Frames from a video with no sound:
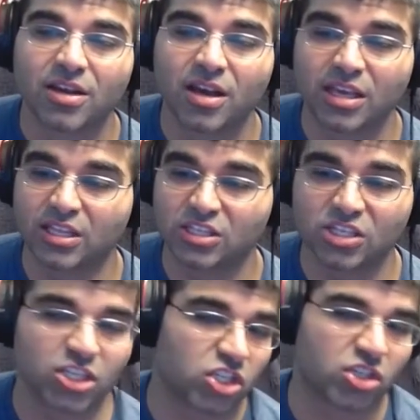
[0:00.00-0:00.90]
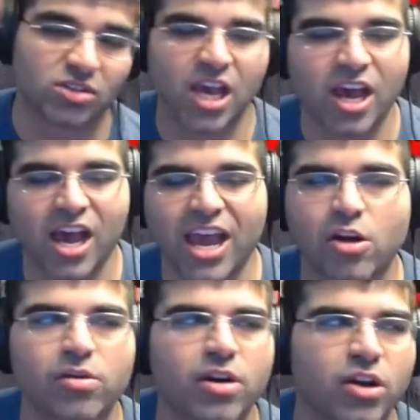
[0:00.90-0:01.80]
It's just, I
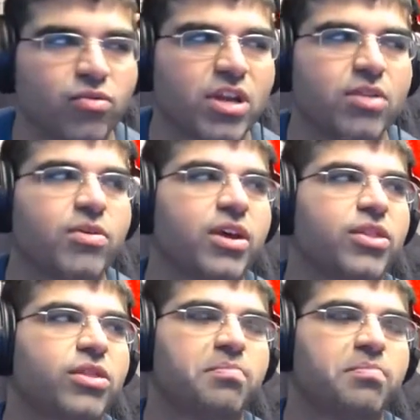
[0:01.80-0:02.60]
don't agree with